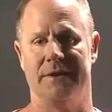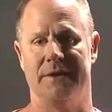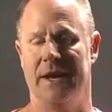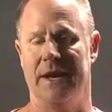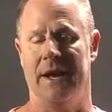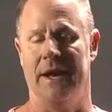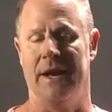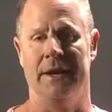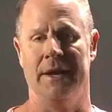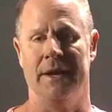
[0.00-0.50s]

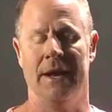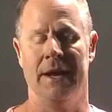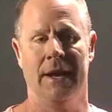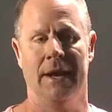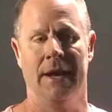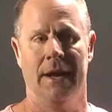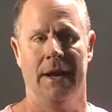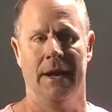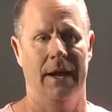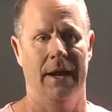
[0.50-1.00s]
10,
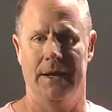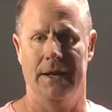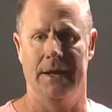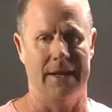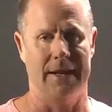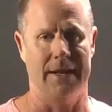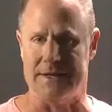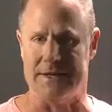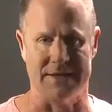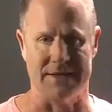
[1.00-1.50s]

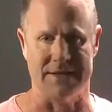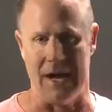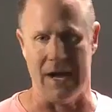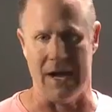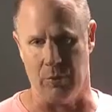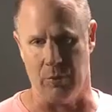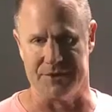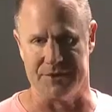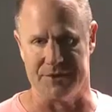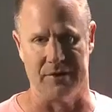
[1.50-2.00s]
that's
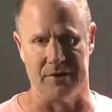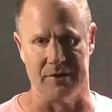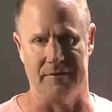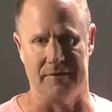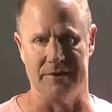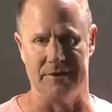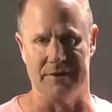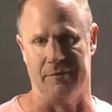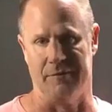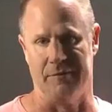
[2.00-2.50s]
not what a
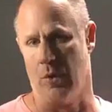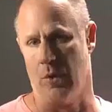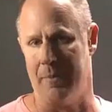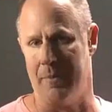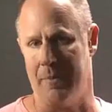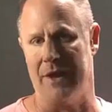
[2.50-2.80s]
survey's for.